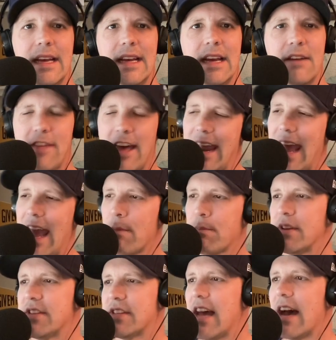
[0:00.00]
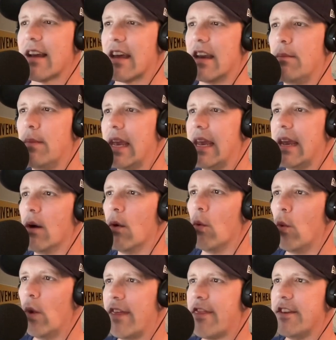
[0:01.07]
if that happens, not going to be
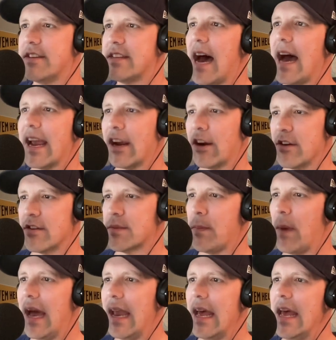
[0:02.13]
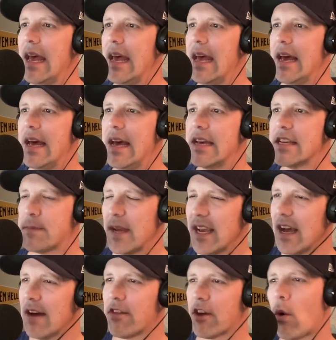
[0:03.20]
with the Tigers. But
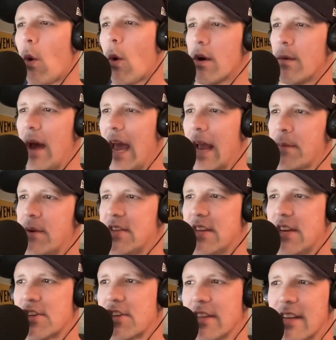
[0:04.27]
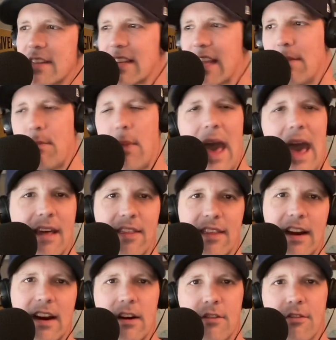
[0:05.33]
speaking of the quarterback position, let's get back
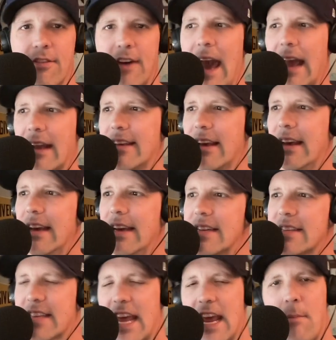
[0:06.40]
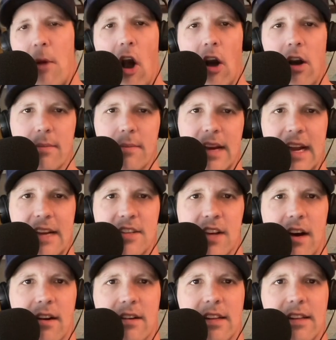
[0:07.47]
there. In fact, Sam Hartman, I
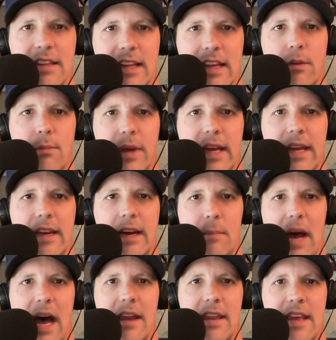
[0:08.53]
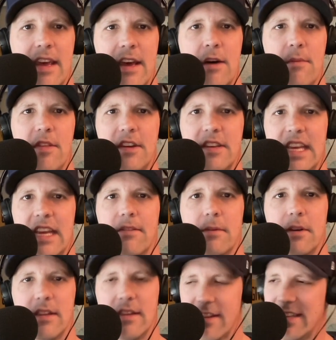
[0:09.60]
talked a little bit about him, the
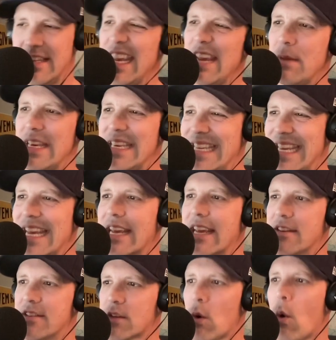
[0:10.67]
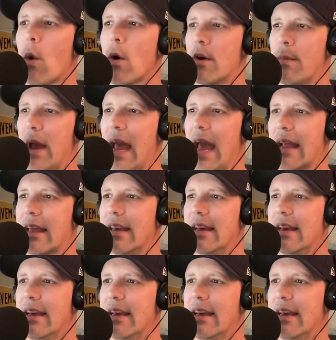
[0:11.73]
Demon Deacons quarterback,